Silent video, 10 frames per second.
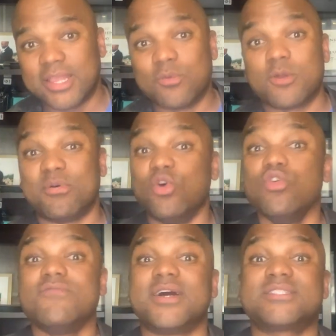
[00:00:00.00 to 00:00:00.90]
it would
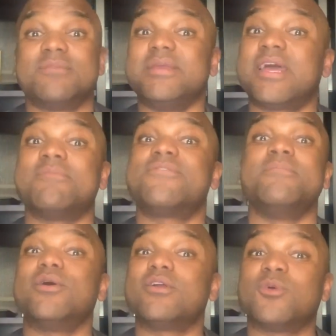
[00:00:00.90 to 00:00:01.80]
behoove us to become
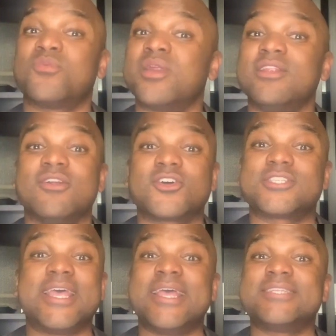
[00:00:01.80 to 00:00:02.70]
familiar with what he looks
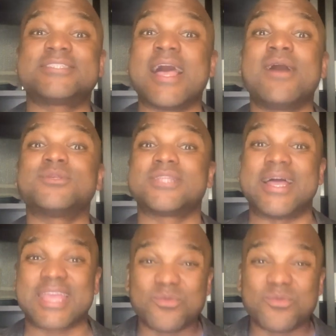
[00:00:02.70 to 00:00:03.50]
and sounds like.